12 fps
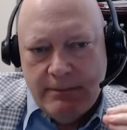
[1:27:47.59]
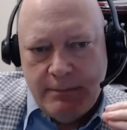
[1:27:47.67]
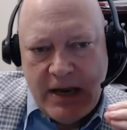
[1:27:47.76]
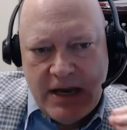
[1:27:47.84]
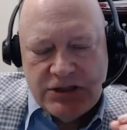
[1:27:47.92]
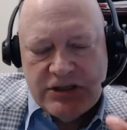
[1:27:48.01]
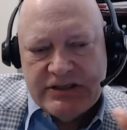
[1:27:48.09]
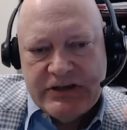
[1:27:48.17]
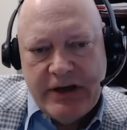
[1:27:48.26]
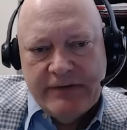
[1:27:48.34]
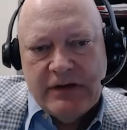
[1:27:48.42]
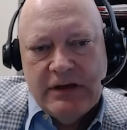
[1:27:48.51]
patients
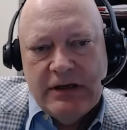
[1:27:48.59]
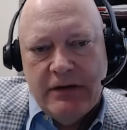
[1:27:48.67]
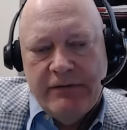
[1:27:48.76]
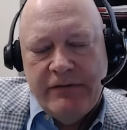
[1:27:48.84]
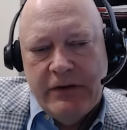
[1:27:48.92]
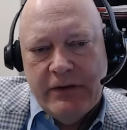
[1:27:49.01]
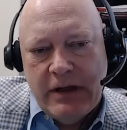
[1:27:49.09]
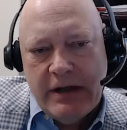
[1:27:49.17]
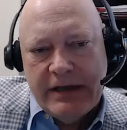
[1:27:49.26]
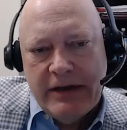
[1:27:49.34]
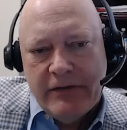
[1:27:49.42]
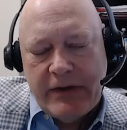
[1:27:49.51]
often don't feel like
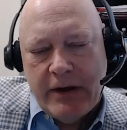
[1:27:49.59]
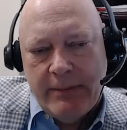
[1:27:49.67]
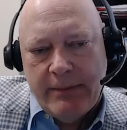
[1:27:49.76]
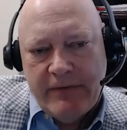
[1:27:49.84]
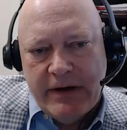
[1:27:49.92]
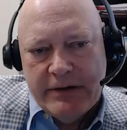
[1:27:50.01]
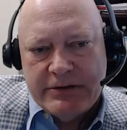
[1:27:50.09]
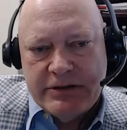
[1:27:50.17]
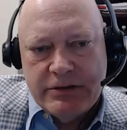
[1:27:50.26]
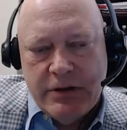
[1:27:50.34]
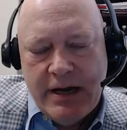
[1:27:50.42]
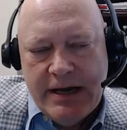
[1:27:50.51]
healthcare providers
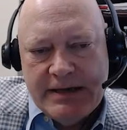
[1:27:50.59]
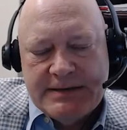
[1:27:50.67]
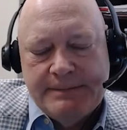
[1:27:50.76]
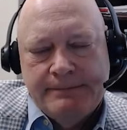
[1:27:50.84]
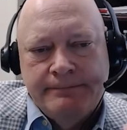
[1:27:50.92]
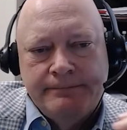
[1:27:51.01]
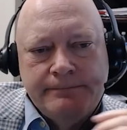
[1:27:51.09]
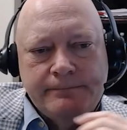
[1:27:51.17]
address,